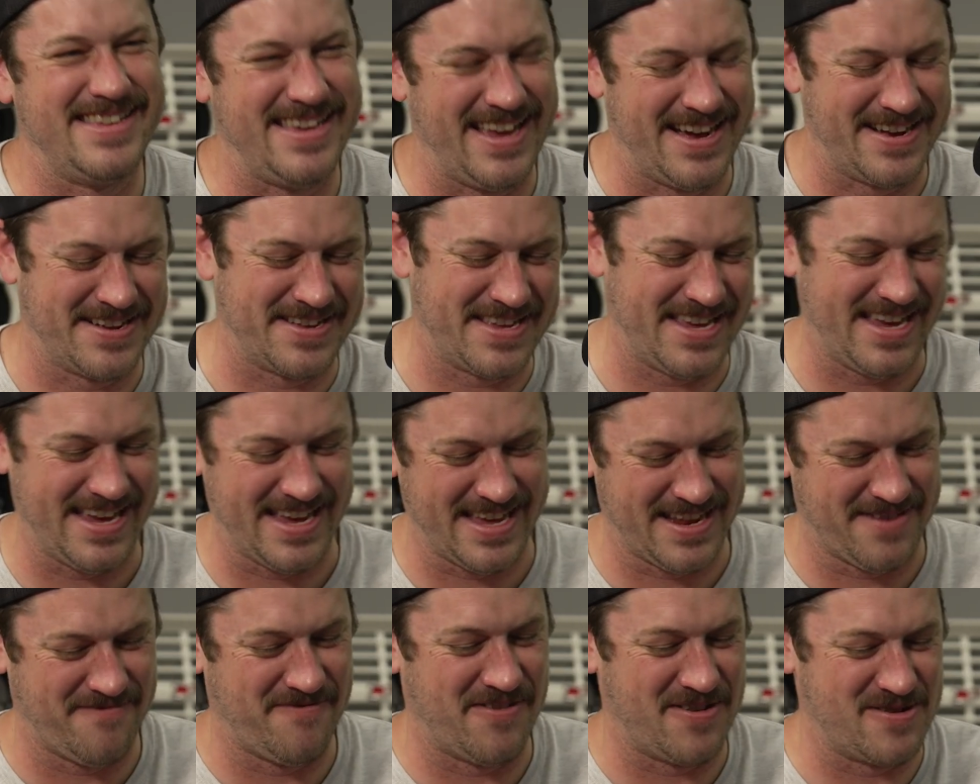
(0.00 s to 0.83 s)
young
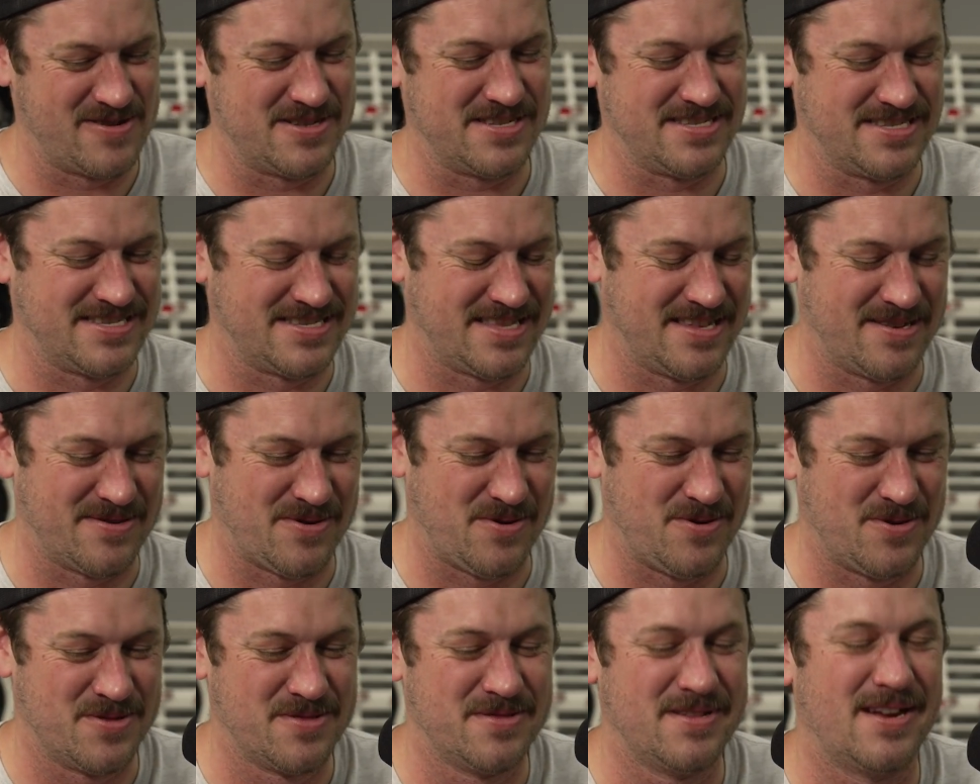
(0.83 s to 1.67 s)
kid versus the
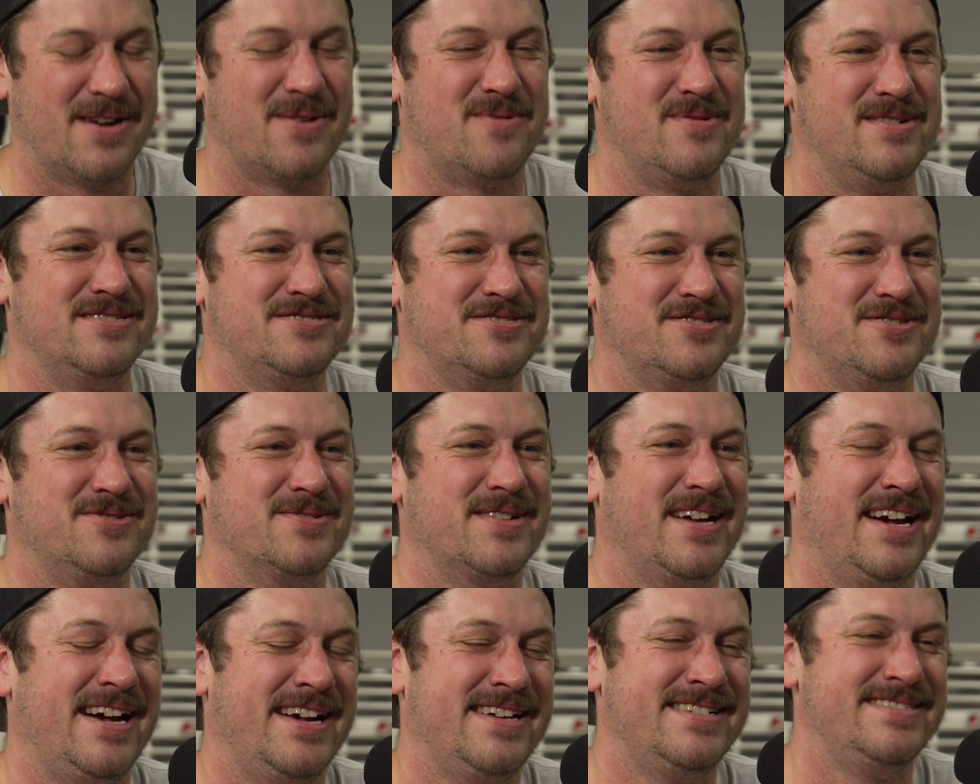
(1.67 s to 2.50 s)
old original
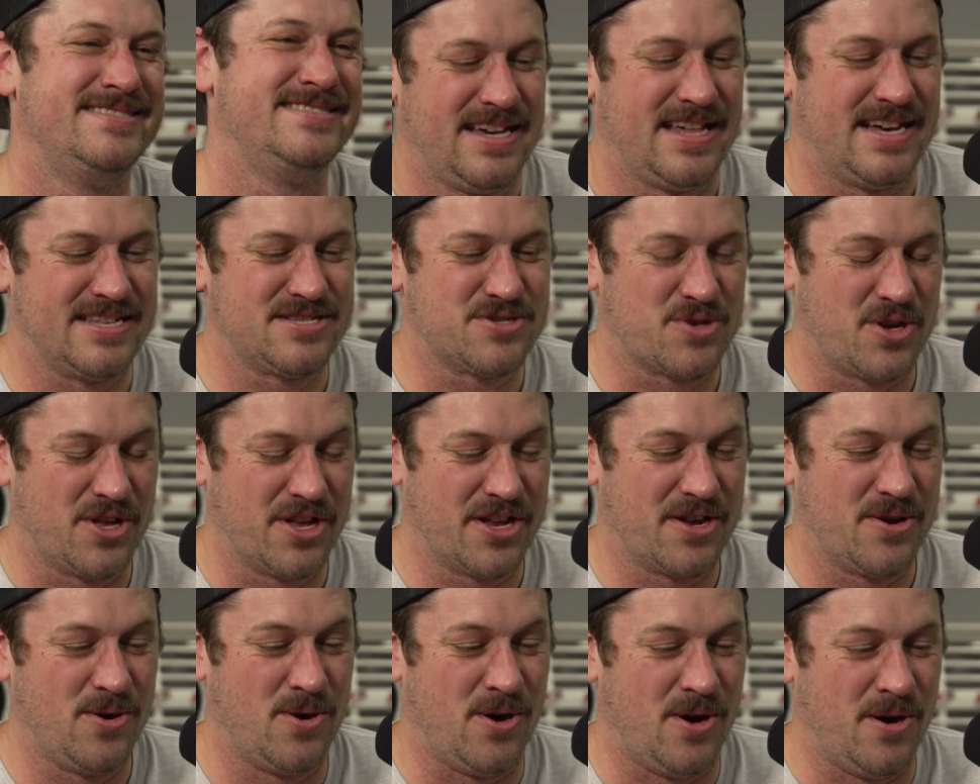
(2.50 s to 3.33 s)
guy. That's
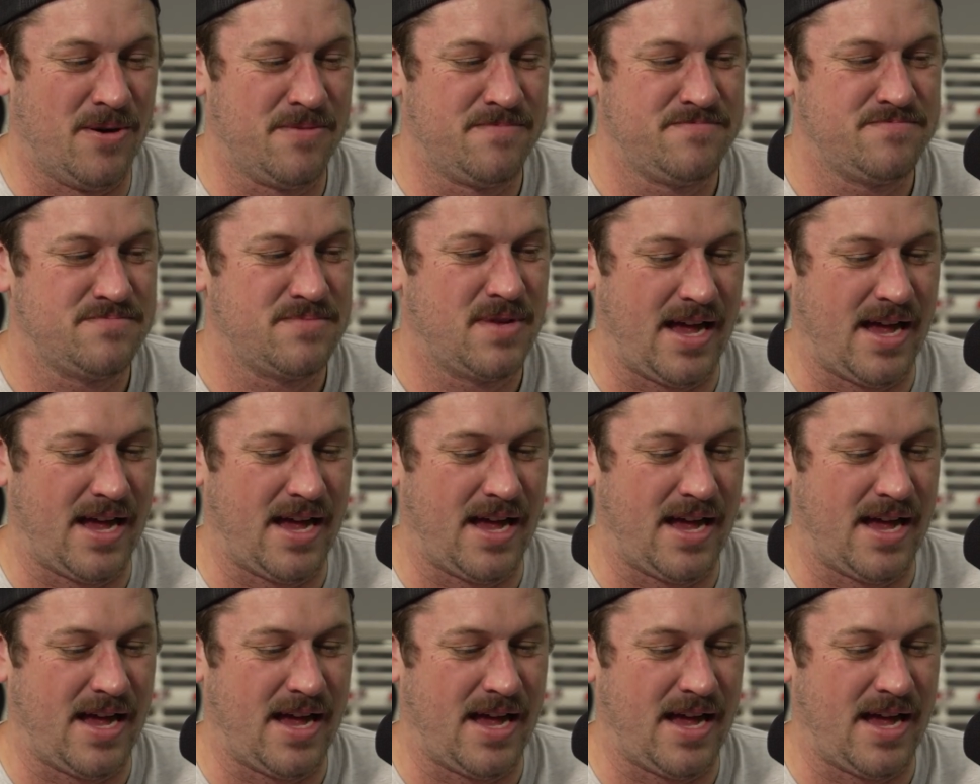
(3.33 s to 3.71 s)
really cool.